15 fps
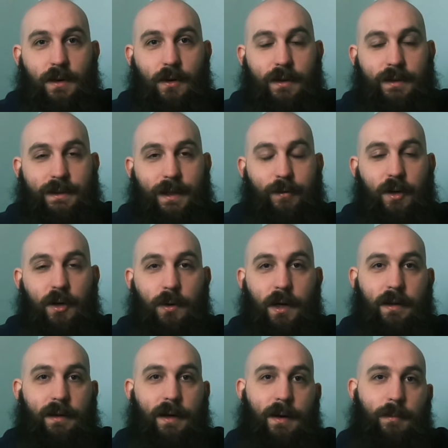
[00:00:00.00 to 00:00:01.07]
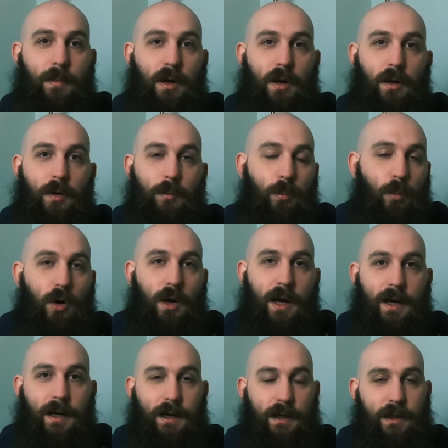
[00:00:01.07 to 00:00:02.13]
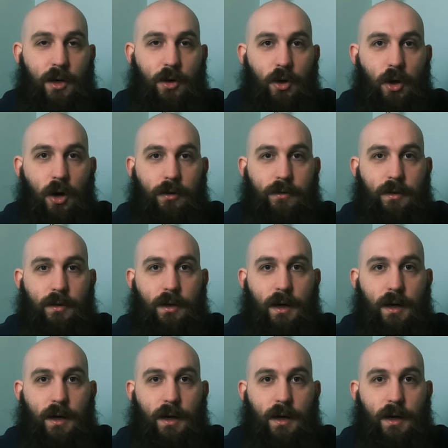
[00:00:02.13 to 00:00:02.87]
oh, he's having a great time, more likely than not,